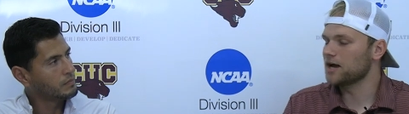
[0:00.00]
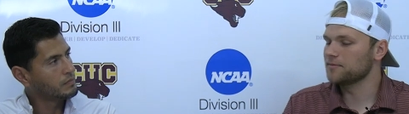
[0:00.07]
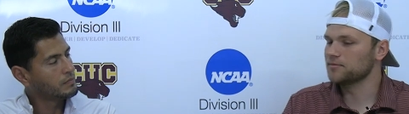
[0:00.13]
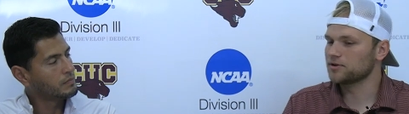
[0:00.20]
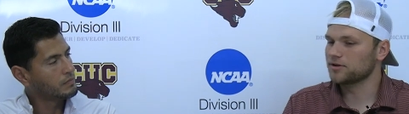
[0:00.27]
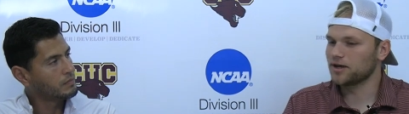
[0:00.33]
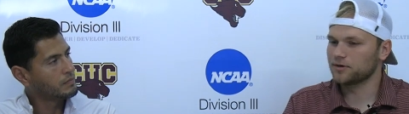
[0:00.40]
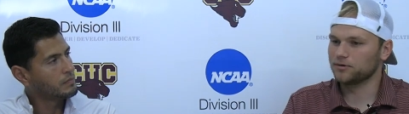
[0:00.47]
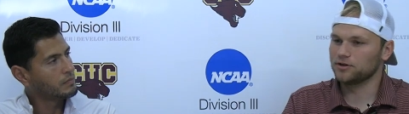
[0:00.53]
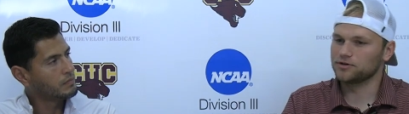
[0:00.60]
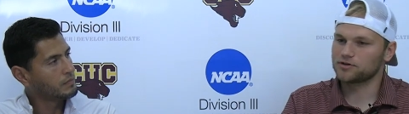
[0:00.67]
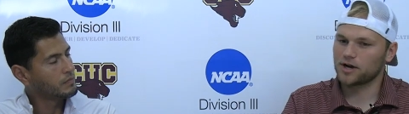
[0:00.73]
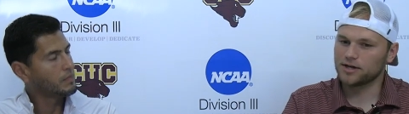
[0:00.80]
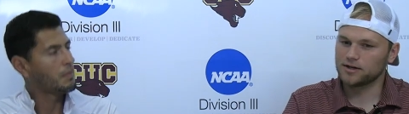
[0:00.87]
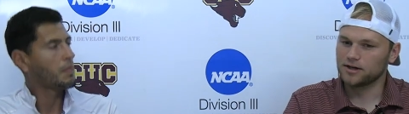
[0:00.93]
Speaker 1: time look like? Where you're
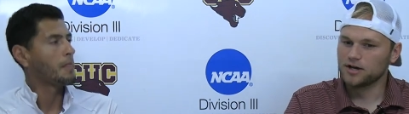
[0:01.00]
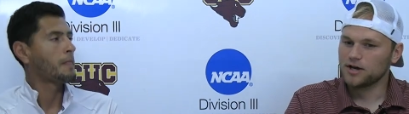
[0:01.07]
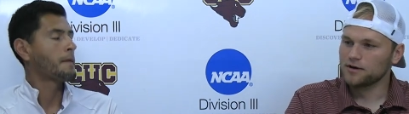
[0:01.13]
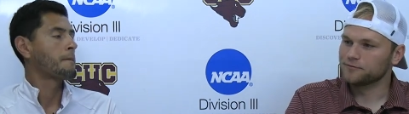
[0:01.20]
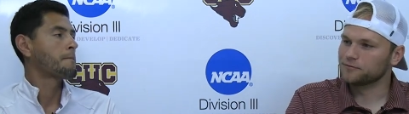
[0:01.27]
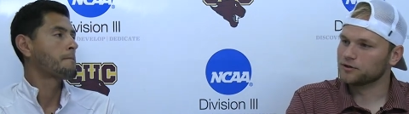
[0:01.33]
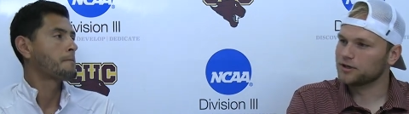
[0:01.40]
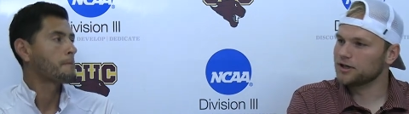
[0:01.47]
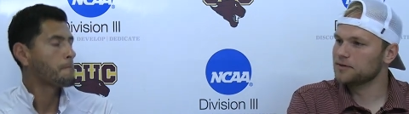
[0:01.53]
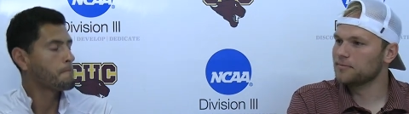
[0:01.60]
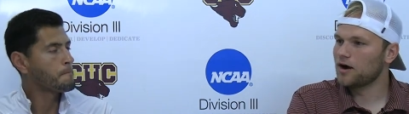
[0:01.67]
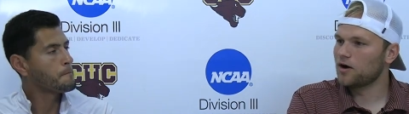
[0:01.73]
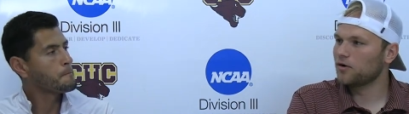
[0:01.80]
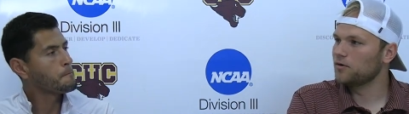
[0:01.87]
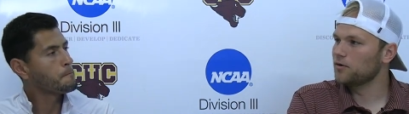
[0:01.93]
trying to forget
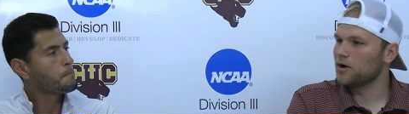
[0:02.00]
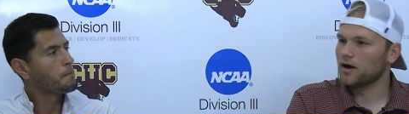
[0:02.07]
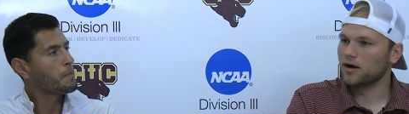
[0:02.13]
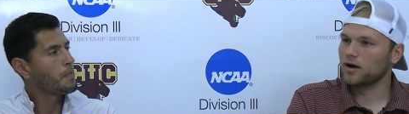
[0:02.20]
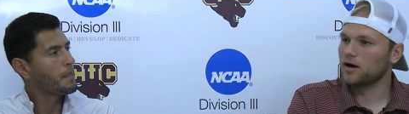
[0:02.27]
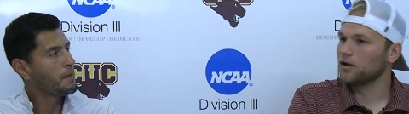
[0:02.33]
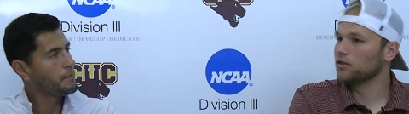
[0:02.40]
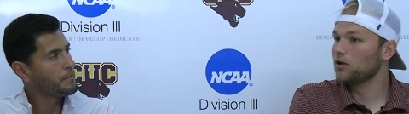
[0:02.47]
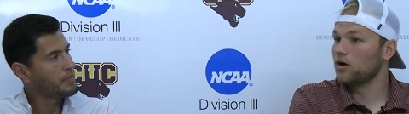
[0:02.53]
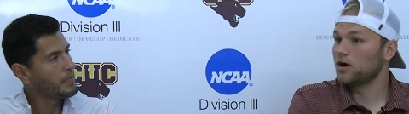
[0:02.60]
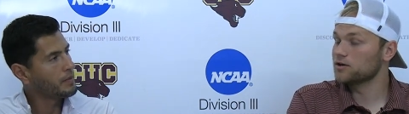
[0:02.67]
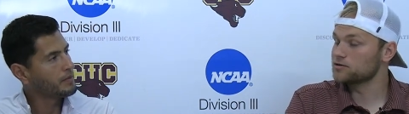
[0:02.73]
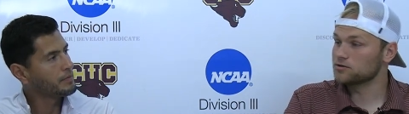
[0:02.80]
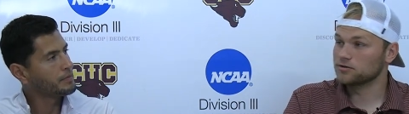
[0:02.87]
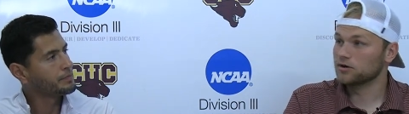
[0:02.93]
about uh, a
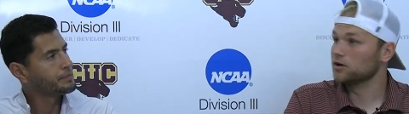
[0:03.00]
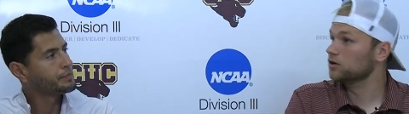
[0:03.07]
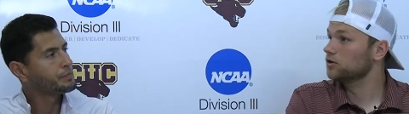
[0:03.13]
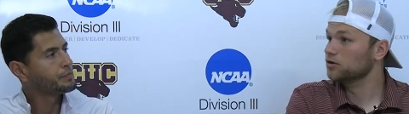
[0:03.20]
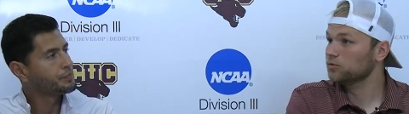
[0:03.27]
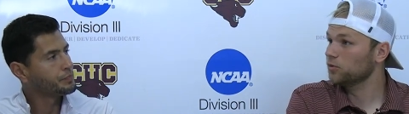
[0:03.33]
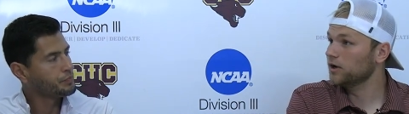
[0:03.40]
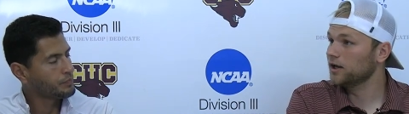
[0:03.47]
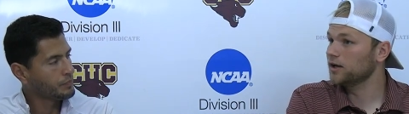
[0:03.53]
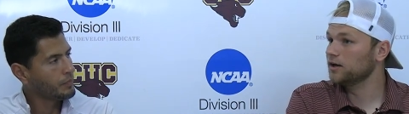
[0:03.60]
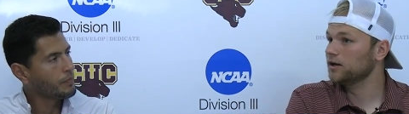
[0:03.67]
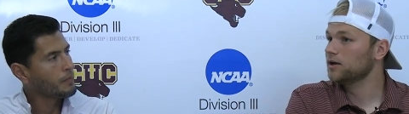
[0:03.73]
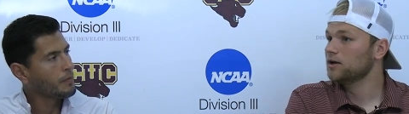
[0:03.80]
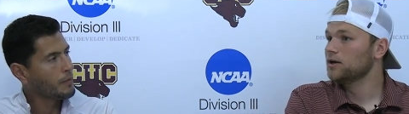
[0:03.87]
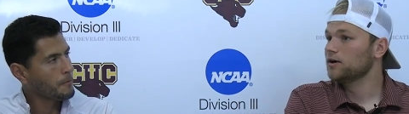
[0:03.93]
loss or a good
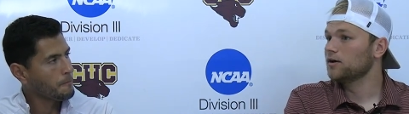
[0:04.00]
win,